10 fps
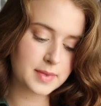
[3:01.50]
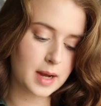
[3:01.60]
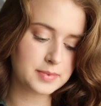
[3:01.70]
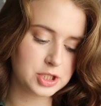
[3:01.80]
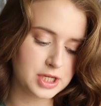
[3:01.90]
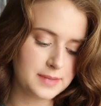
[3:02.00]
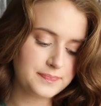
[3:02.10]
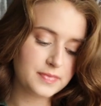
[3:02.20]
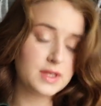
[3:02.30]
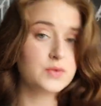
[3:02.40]
Cupshe,
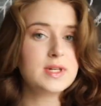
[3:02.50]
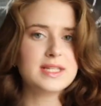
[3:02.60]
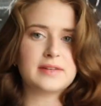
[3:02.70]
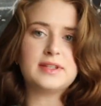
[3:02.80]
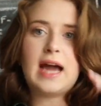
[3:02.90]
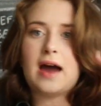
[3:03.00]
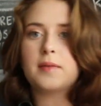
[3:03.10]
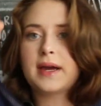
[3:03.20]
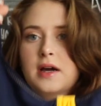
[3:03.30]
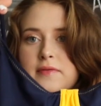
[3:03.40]
this one is definitely out of
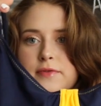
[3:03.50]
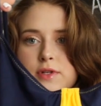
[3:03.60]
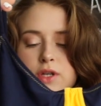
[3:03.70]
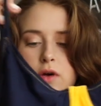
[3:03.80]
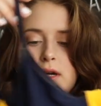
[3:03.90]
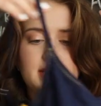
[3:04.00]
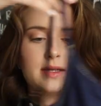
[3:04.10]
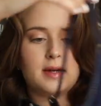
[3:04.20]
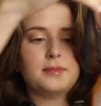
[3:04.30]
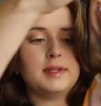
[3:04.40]
my comfort zone. It's a
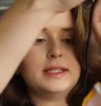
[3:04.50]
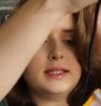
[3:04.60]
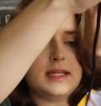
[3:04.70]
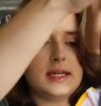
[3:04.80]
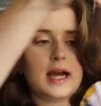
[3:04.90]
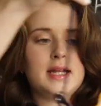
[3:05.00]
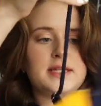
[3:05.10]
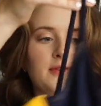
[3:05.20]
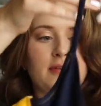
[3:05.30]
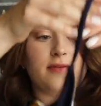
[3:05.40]
completely kind of
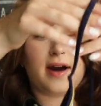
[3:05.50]
different